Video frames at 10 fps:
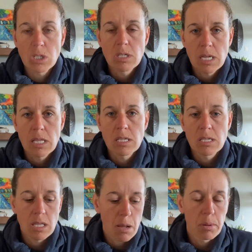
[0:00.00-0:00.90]
sense as
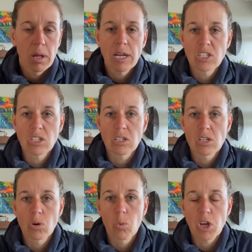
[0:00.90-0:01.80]
they apply
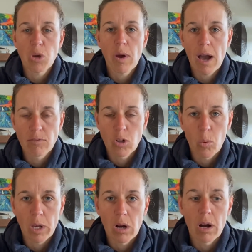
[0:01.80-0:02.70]
to what you have
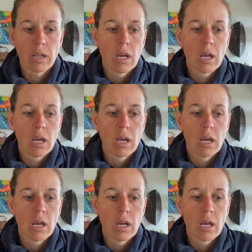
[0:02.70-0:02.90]
going on.